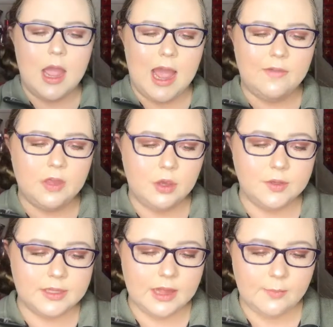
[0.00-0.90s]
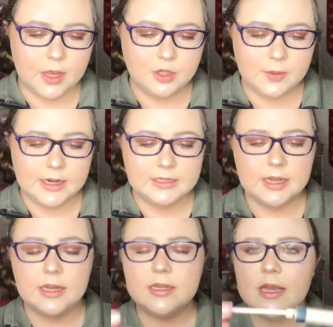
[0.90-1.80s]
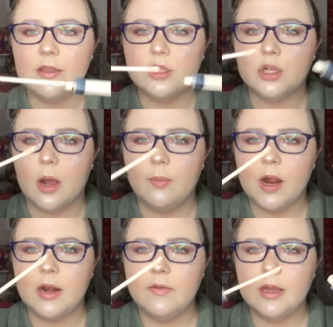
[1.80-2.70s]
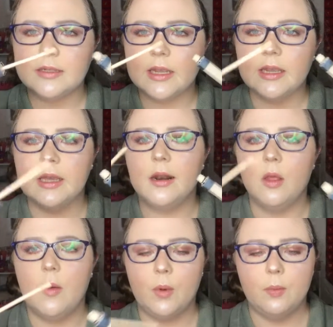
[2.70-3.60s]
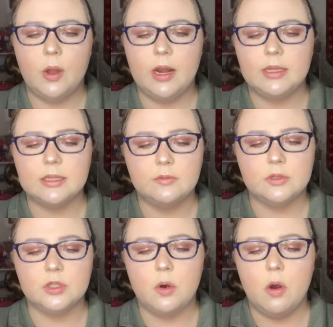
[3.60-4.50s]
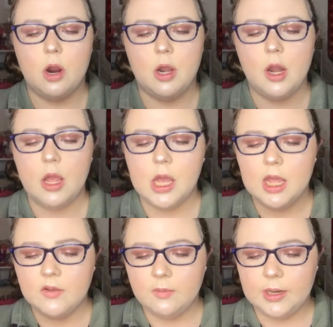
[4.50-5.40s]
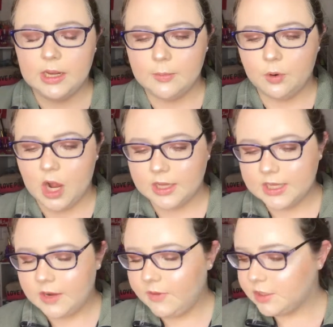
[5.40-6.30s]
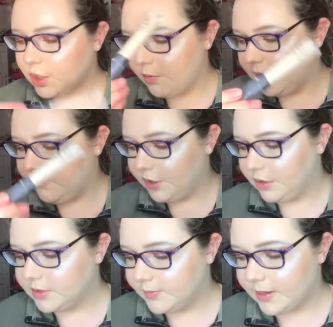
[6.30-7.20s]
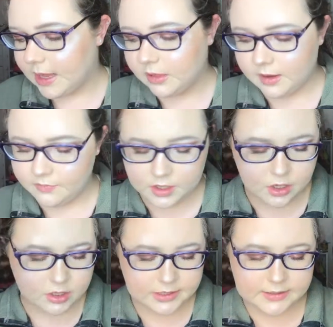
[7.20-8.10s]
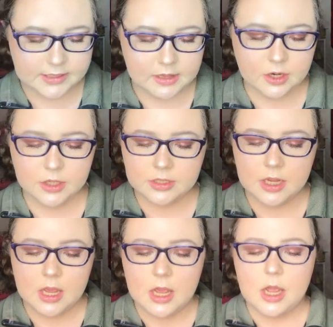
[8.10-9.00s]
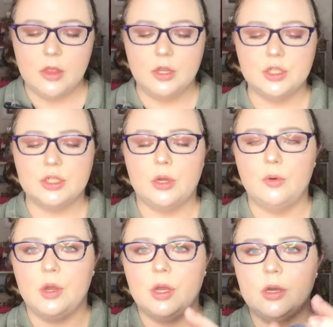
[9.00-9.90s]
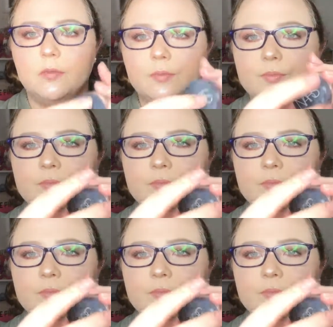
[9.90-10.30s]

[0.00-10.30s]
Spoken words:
I haven't used it that much, but I decided to take the stopper out of it because I can get a lot more products. It was so hard for me to get product out of it, so I would never use it, but I love the NARS concealers. They're so good.